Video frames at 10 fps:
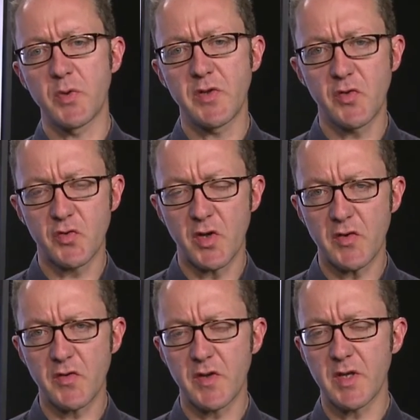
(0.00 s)
we
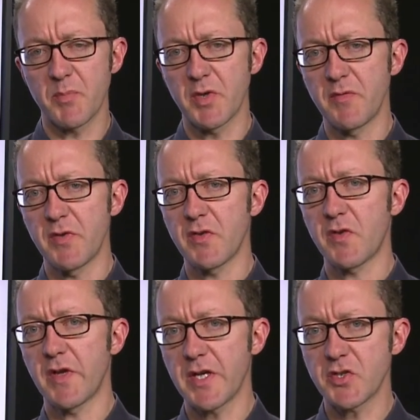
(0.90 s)
discussed in a previous
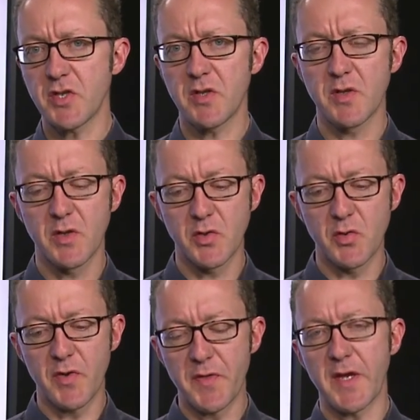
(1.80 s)
lecture, you
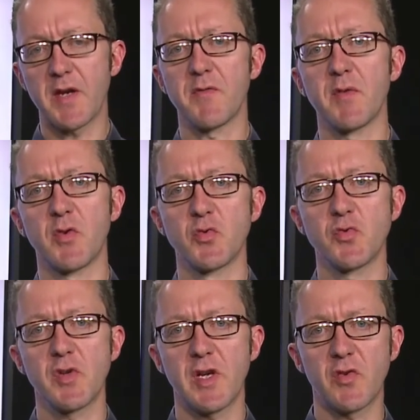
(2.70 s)
can think of
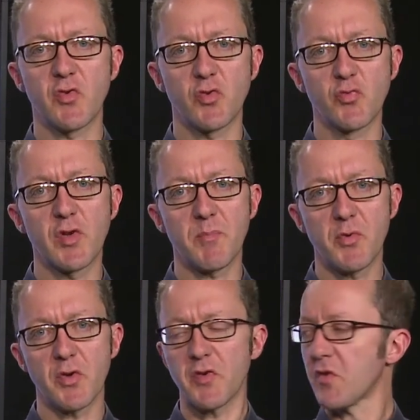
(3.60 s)
evolution as a two-step
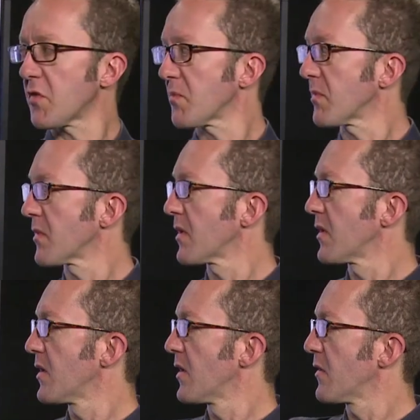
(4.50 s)
process.
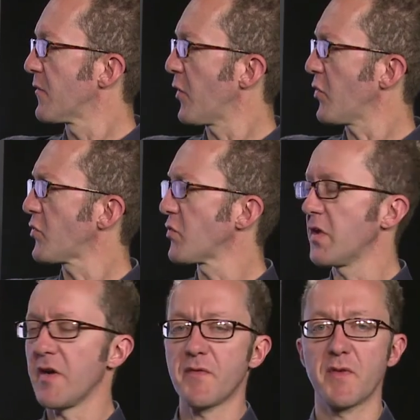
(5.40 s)
First, you
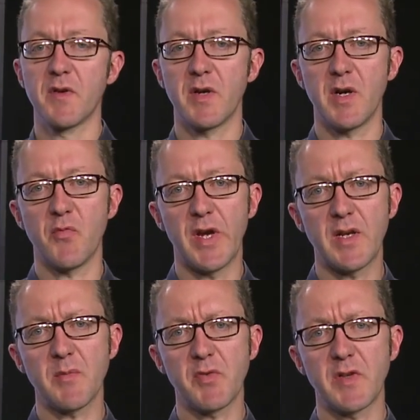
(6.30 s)
have a
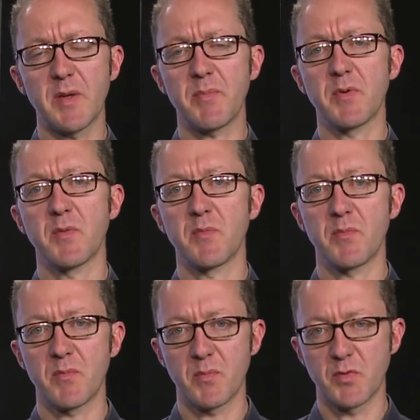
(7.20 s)
random step,
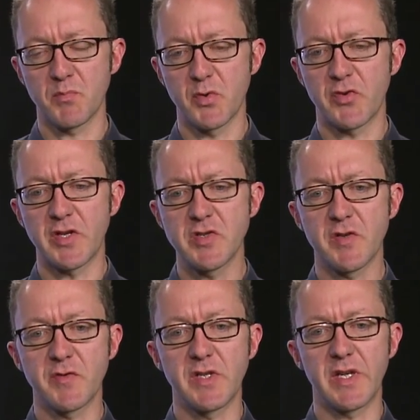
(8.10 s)
mutation
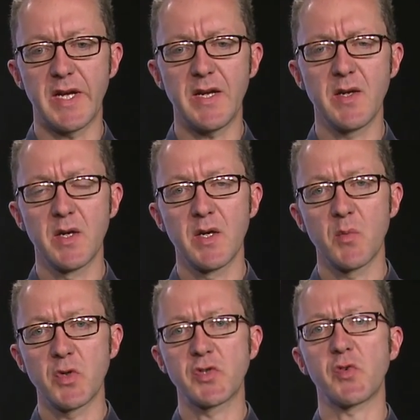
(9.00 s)
of DNA,
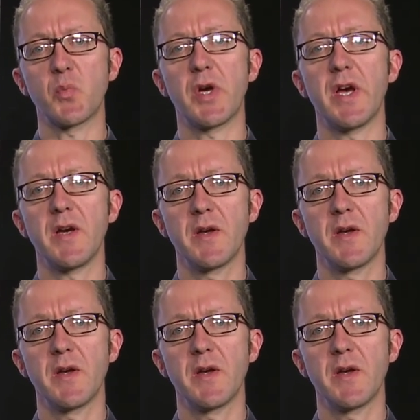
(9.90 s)
which is where